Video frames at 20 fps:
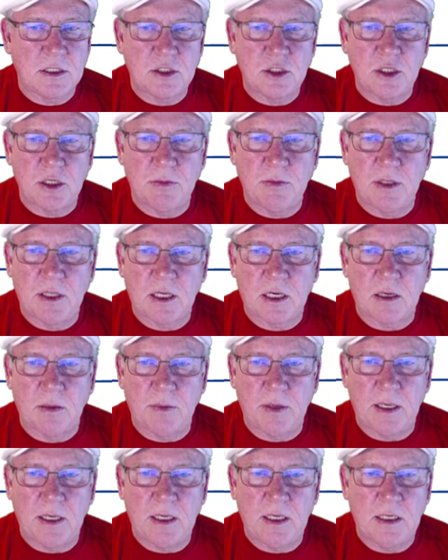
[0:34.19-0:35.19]
the chimney that can
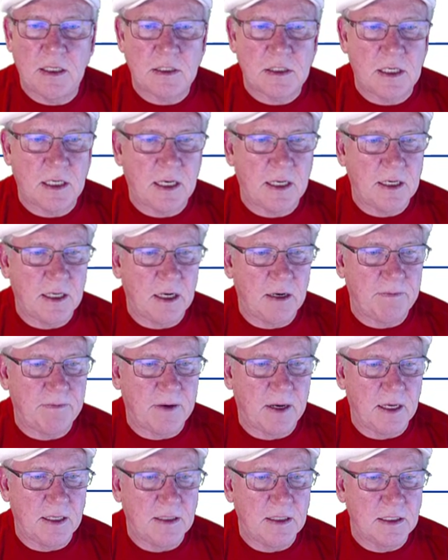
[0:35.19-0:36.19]
be easily
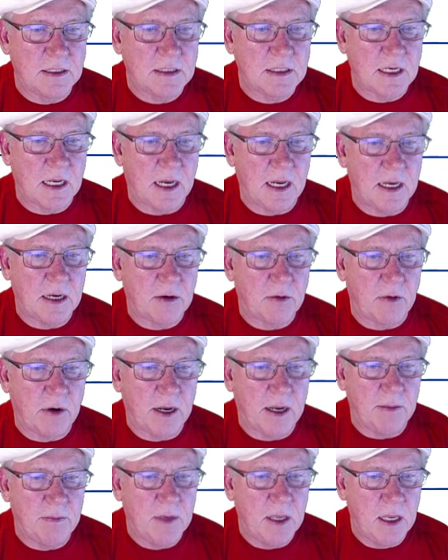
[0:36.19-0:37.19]
identified in this
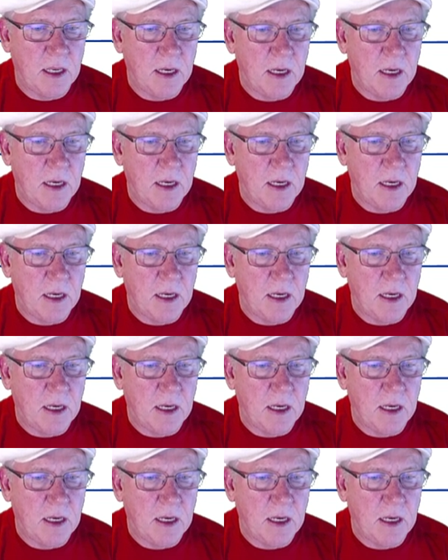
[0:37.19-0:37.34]
diagram.